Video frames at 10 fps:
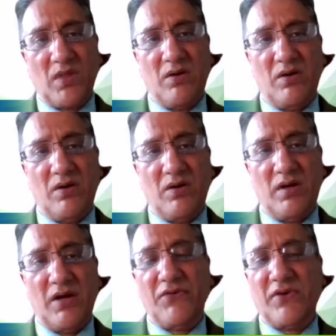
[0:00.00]
African
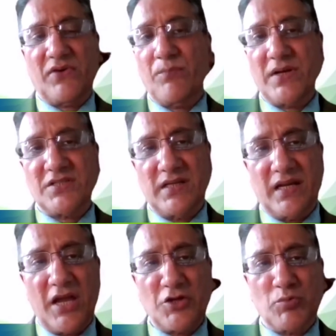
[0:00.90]
patient
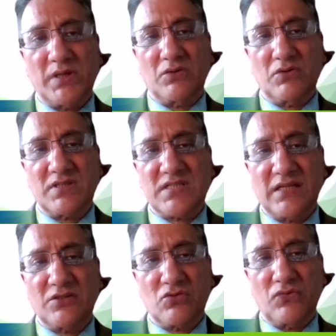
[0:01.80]
engagement into the center
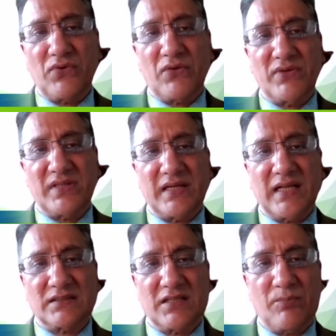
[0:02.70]
of everything,
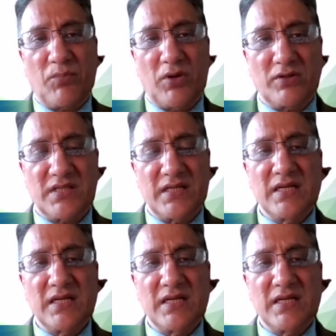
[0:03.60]
healthcare policy.